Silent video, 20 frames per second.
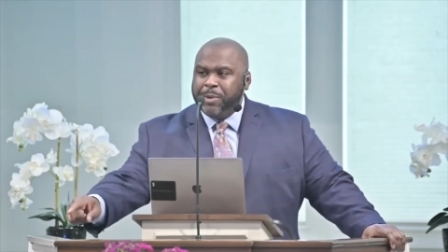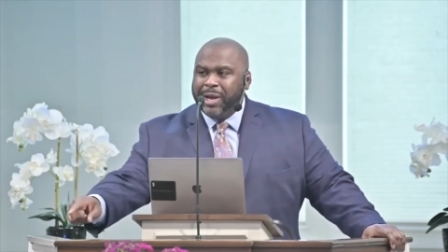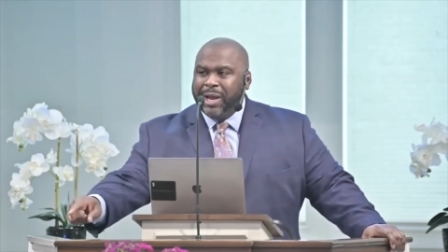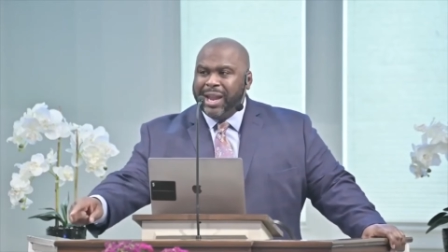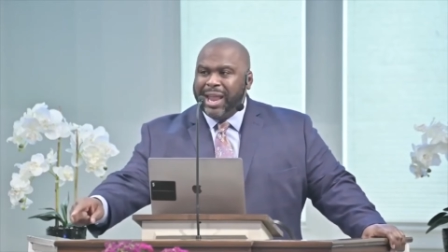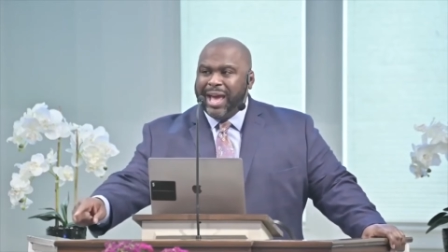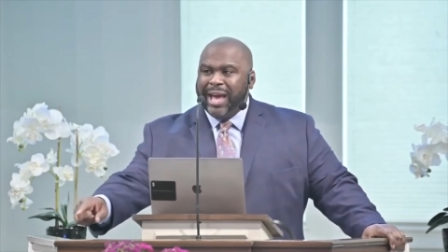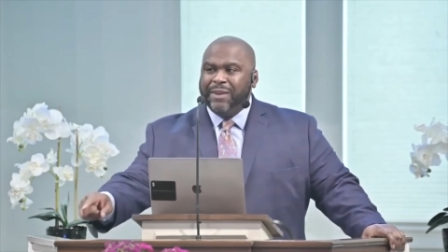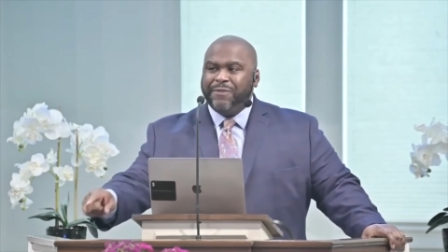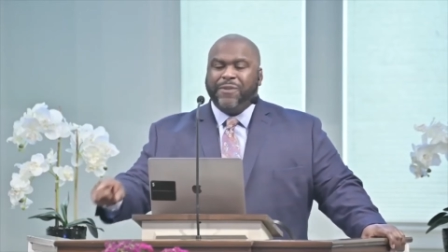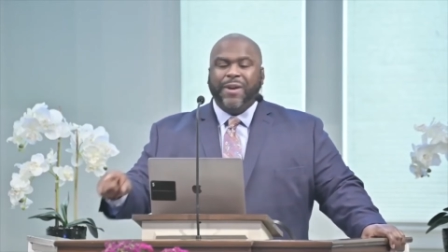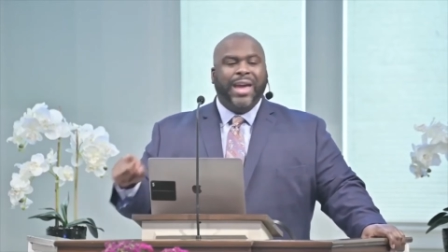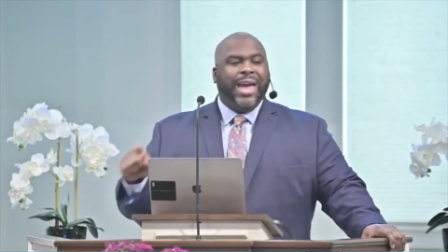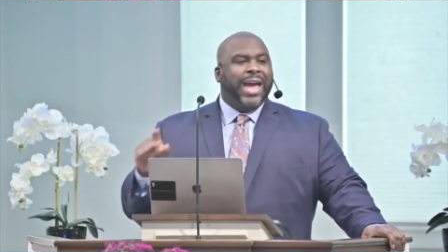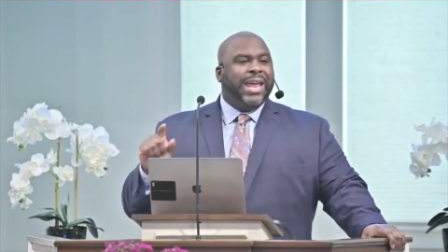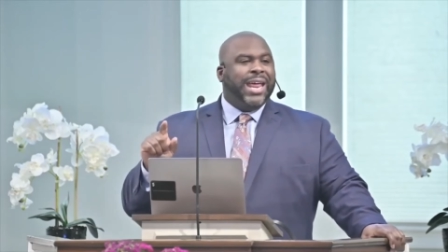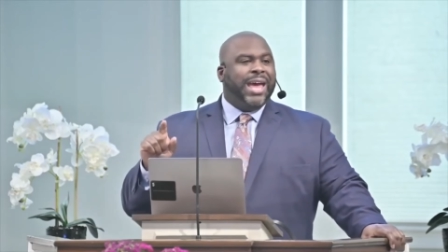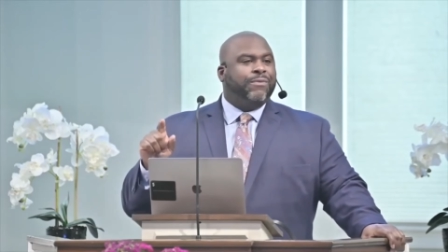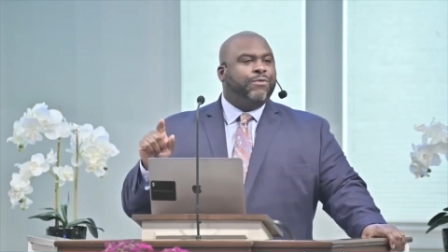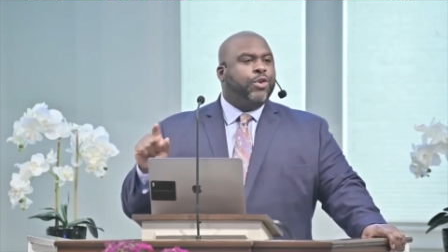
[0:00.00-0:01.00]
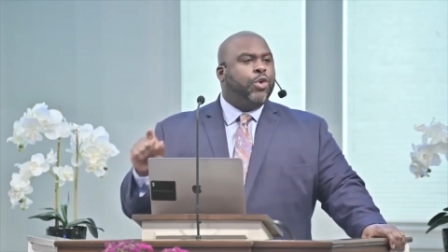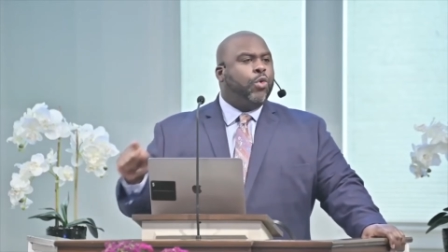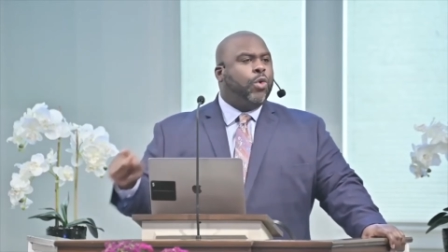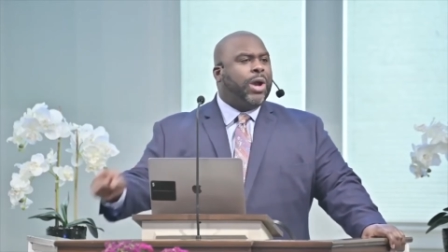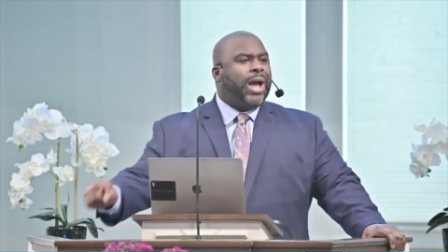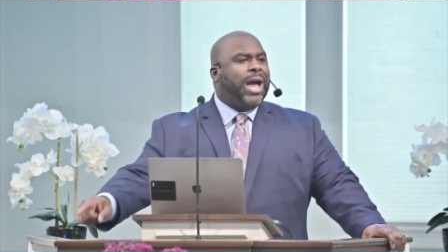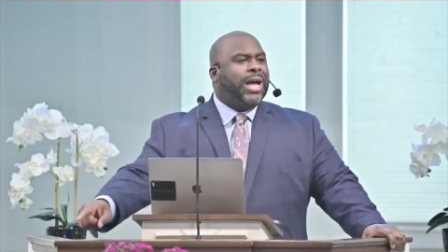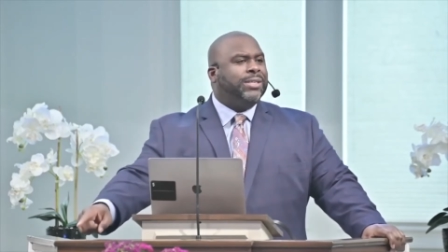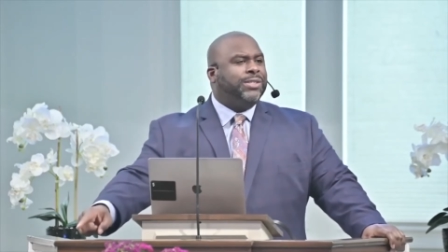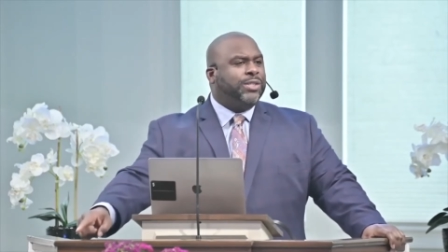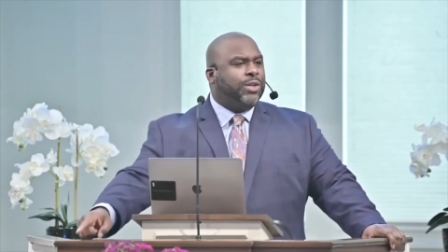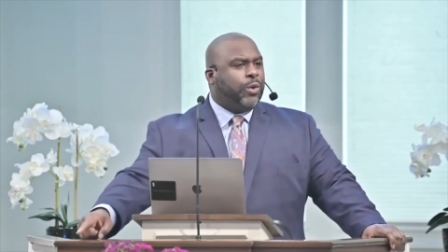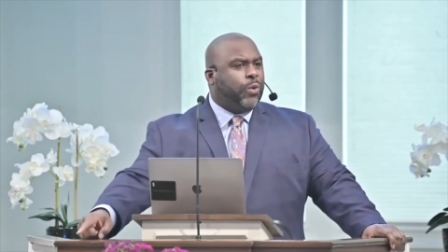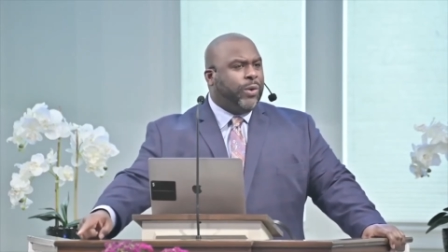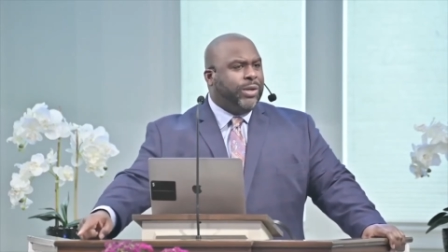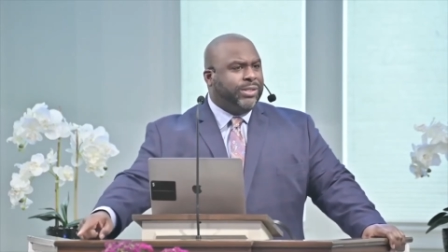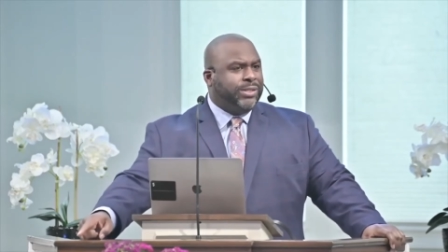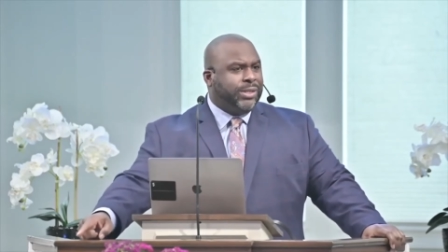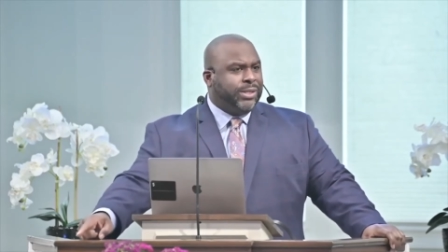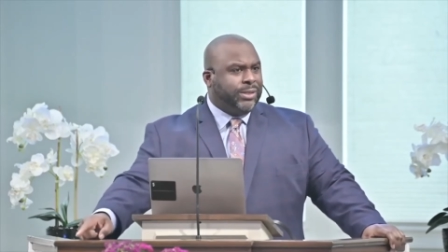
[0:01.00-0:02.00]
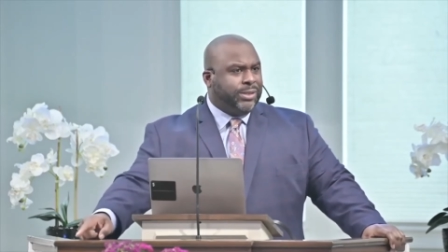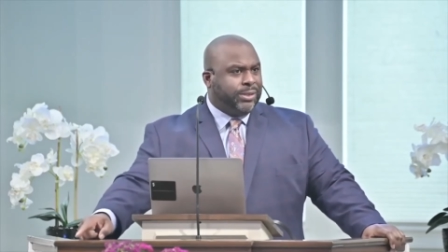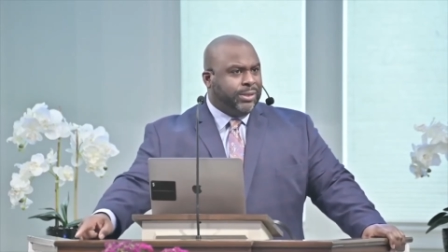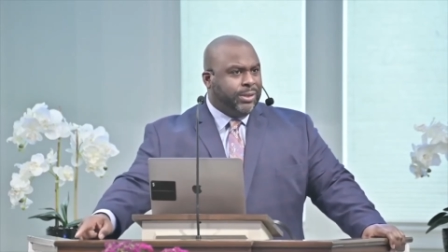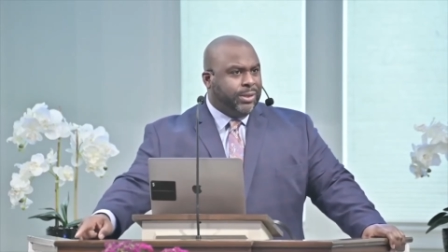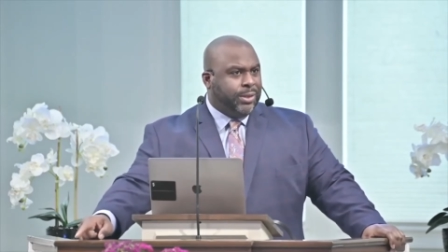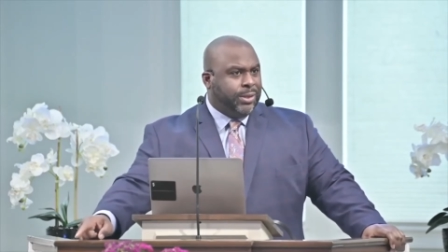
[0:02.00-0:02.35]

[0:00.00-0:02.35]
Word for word: your life and have no consequences.